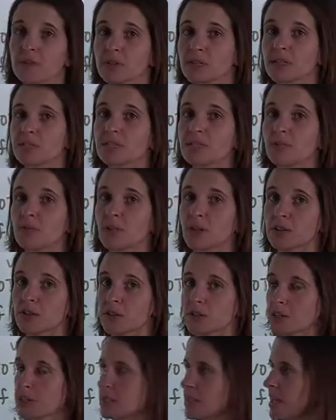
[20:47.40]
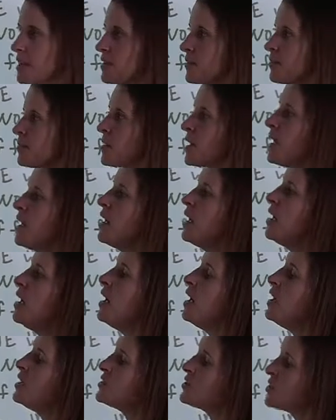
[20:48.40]
really see what it looks like.
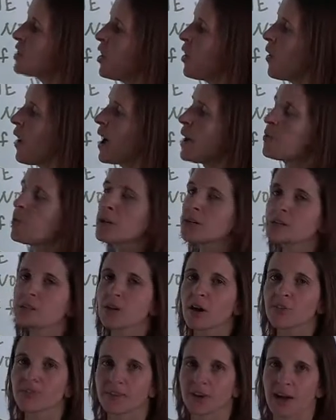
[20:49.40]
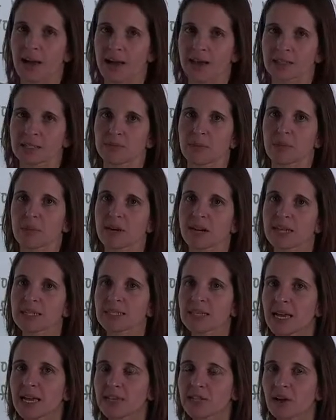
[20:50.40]
So I want to solve for x, but when I
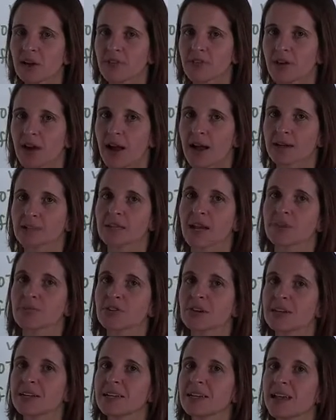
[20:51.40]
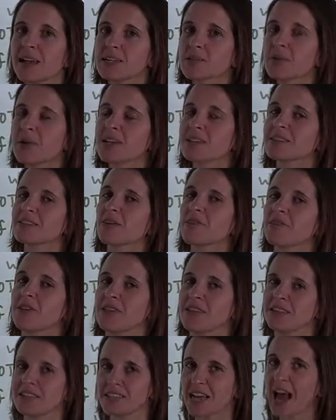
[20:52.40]
say solve for x, I'm trying to get x by itself
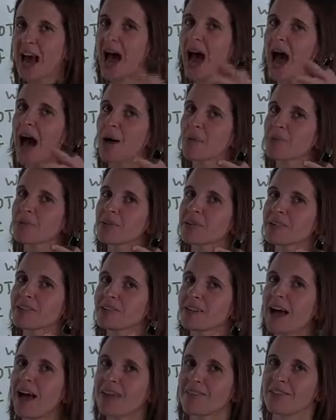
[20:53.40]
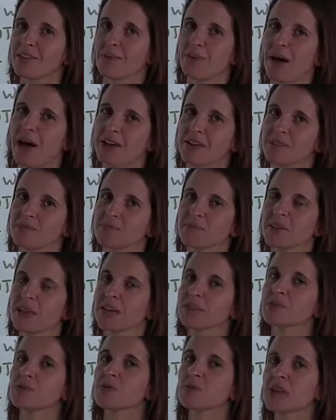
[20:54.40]
in the top, not in the bottom.
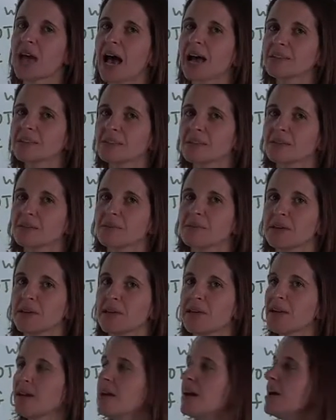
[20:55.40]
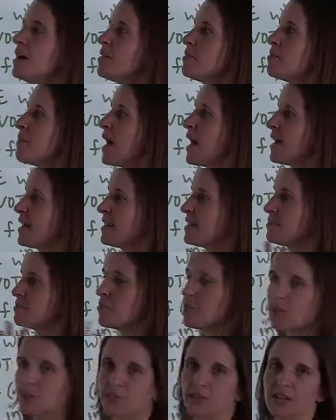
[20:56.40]
And so that's going to be my
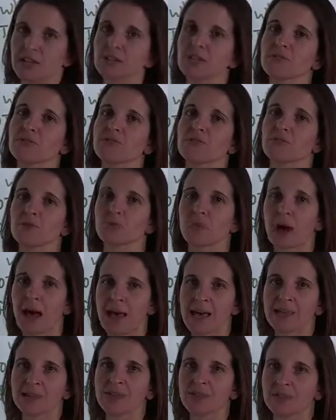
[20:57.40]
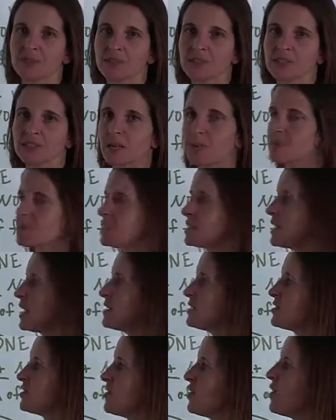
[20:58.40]
motivation for why I do the steps that I
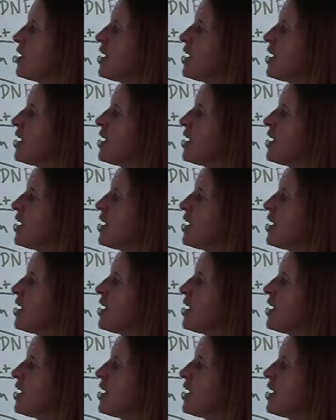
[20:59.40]
do.